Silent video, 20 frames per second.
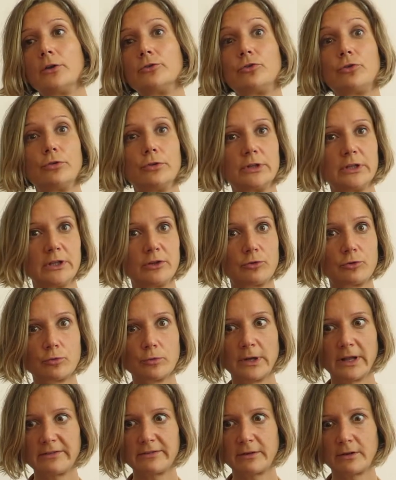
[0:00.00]
Do you need to
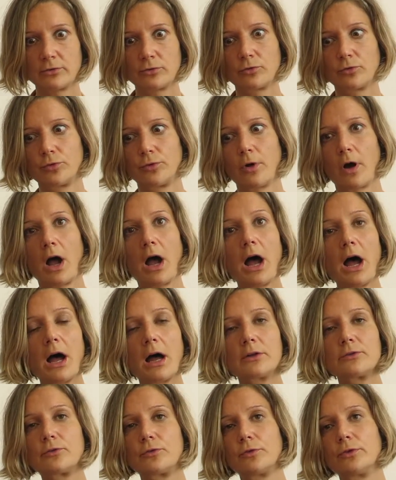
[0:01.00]
listen to your heart?